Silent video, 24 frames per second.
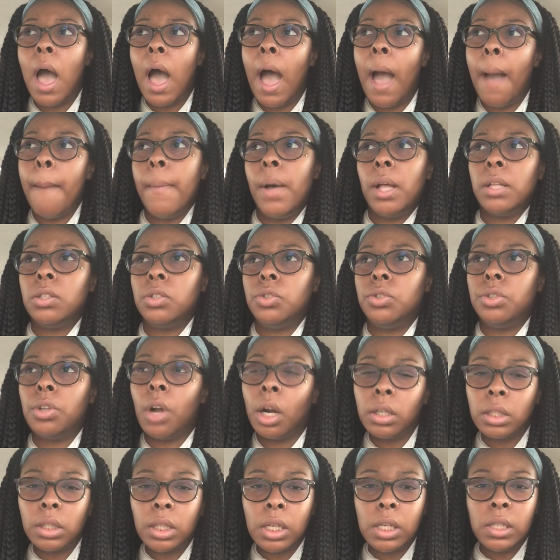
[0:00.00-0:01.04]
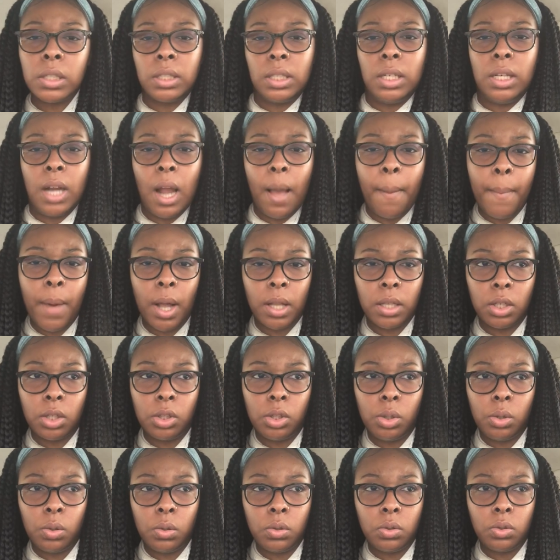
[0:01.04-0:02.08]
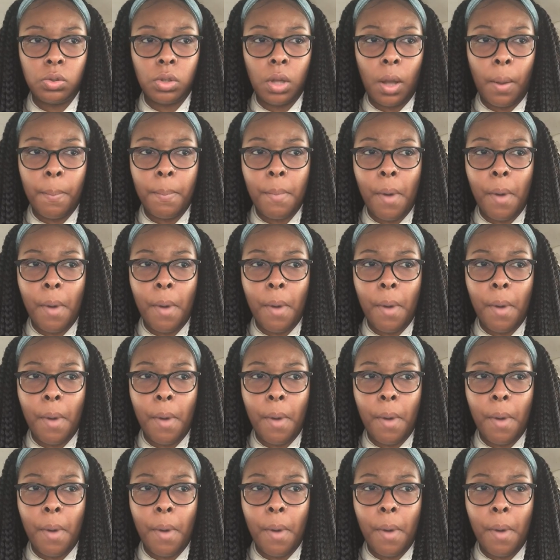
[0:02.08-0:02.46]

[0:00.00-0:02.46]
I'm about to start this and I'm gonna lose